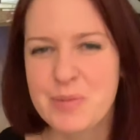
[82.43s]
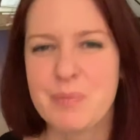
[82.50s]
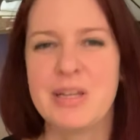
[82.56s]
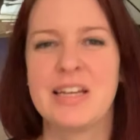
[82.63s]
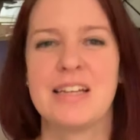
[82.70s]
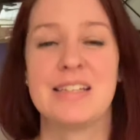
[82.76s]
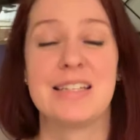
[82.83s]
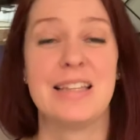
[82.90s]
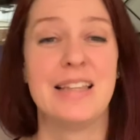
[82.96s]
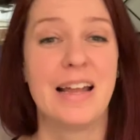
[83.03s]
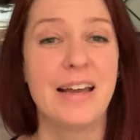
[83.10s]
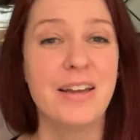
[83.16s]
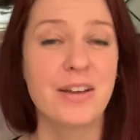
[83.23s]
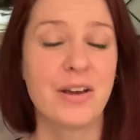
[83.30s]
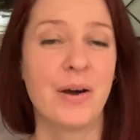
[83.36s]
because
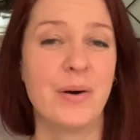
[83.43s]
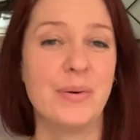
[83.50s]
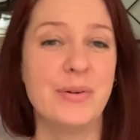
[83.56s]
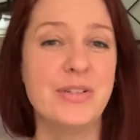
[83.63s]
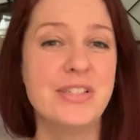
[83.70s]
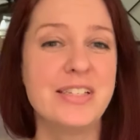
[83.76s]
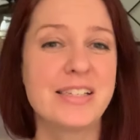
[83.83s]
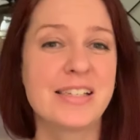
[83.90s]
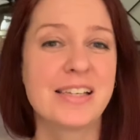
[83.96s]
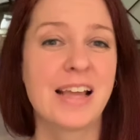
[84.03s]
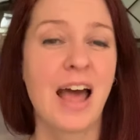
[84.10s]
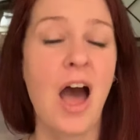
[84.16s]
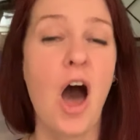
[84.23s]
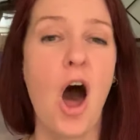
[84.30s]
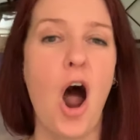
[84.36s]
light codes
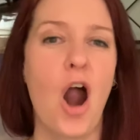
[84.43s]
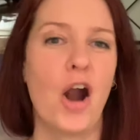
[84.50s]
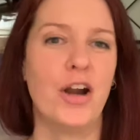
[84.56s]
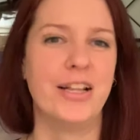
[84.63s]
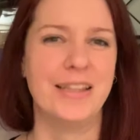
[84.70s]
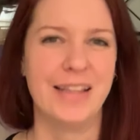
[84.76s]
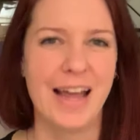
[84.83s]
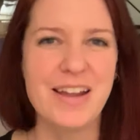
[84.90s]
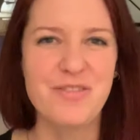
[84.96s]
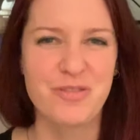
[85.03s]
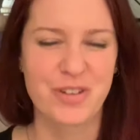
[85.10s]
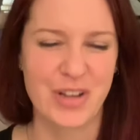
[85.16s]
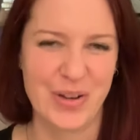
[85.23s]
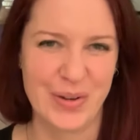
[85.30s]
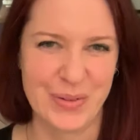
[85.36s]
are
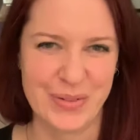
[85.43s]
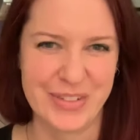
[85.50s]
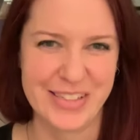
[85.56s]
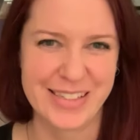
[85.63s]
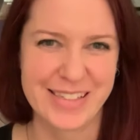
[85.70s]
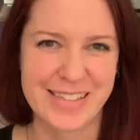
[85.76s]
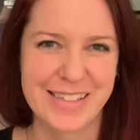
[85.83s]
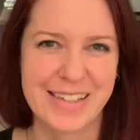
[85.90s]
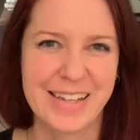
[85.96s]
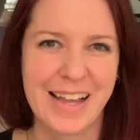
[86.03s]
life codes.